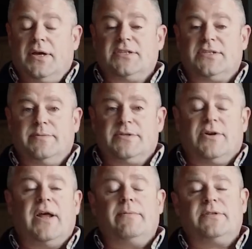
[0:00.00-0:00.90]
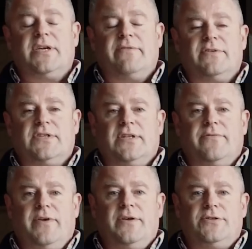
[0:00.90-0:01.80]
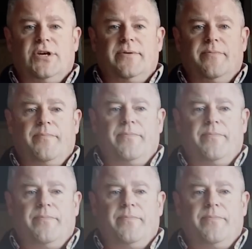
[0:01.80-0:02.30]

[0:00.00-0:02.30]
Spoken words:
customers are able to give us in the future.